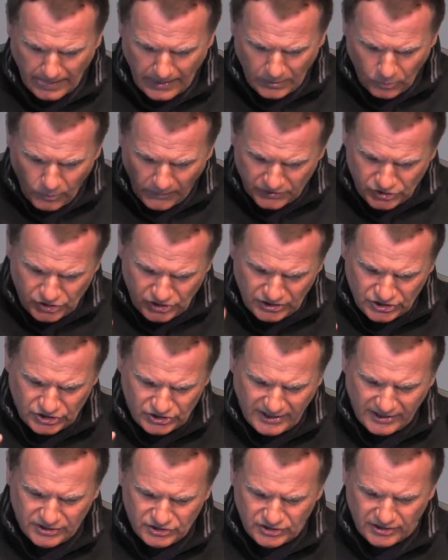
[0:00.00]
When she
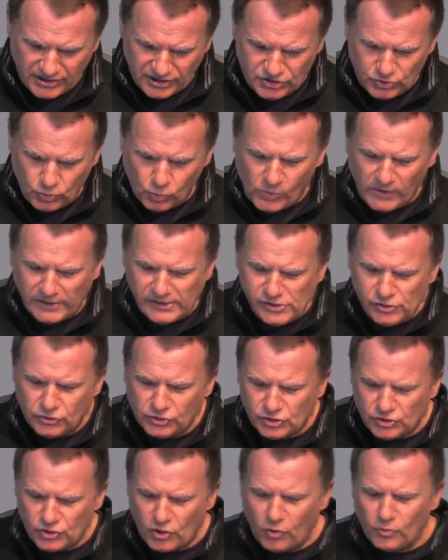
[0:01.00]
says this, will you
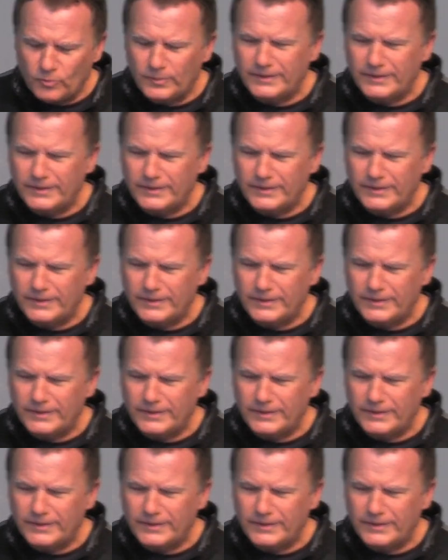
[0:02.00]
show